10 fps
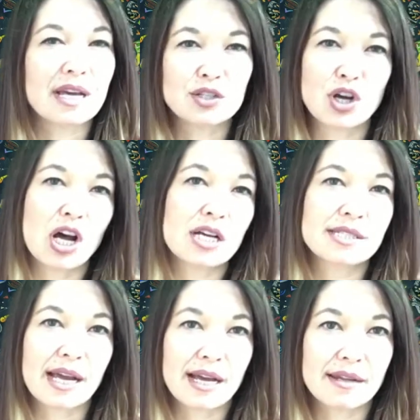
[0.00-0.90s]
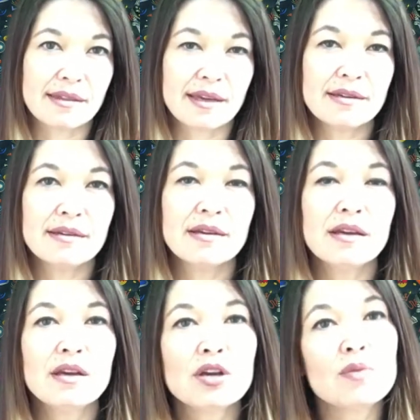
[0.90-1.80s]
TED Talks, that kind of thing.
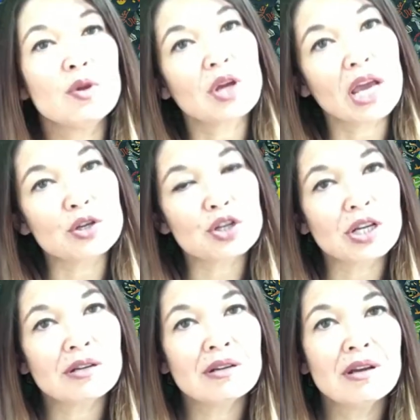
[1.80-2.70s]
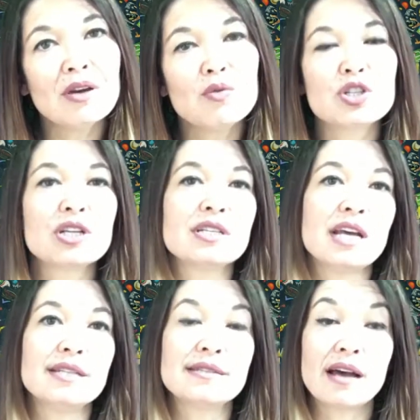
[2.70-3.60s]
Communication, which
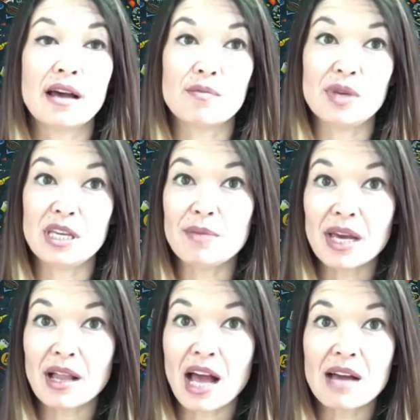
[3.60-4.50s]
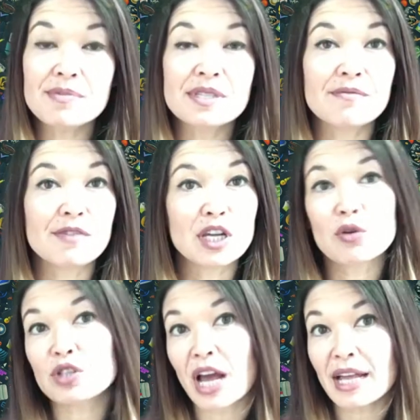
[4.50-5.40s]
contains um, email apps,
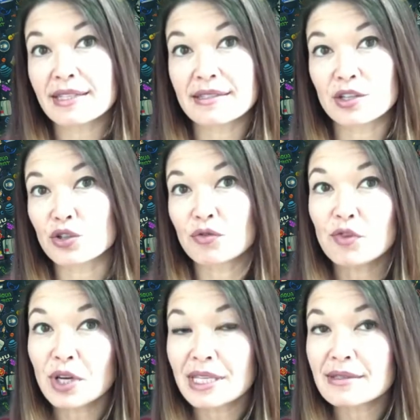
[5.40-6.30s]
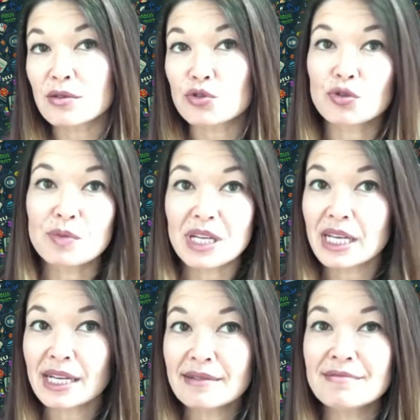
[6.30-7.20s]
video chats, digital voice, social
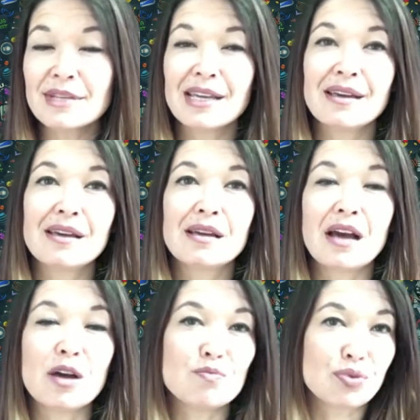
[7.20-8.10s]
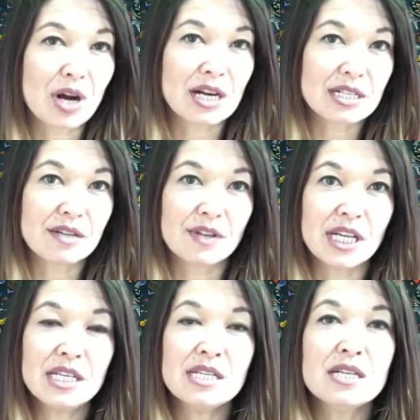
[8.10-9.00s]
media. Um,
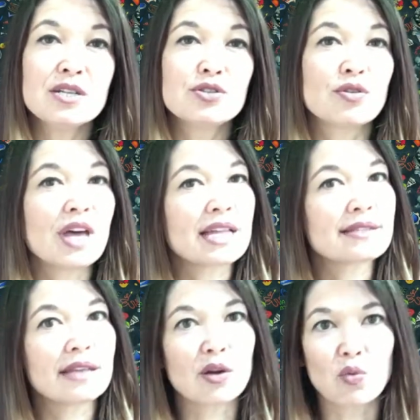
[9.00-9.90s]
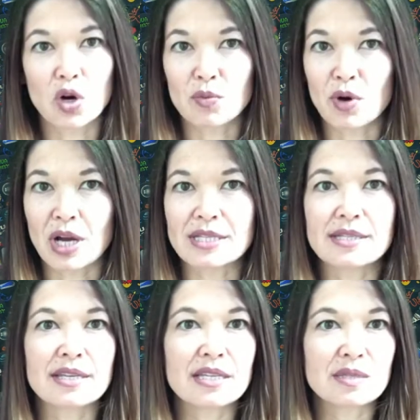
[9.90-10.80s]
productivity, so that's like word
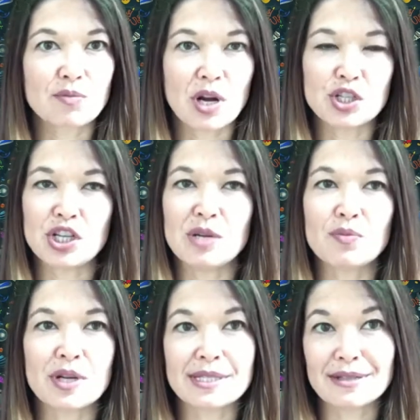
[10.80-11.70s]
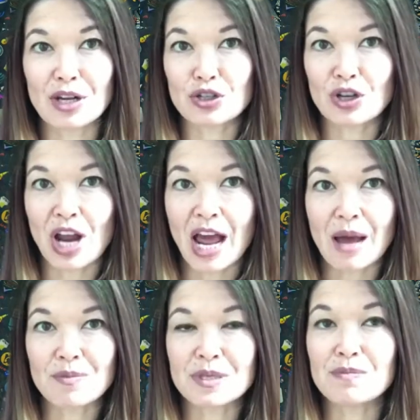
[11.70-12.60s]
processing, spreadsheet, presentation
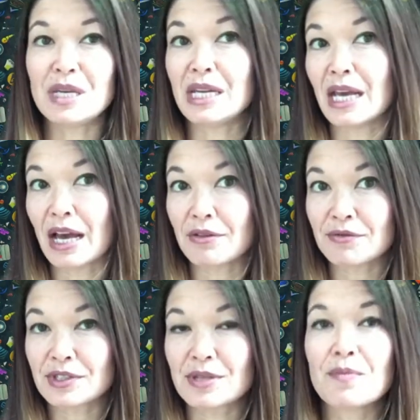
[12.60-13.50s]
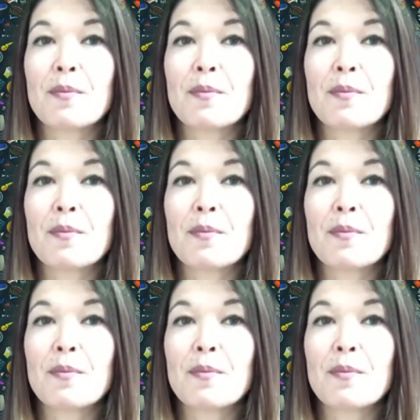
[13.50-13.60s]
apps, PDFs,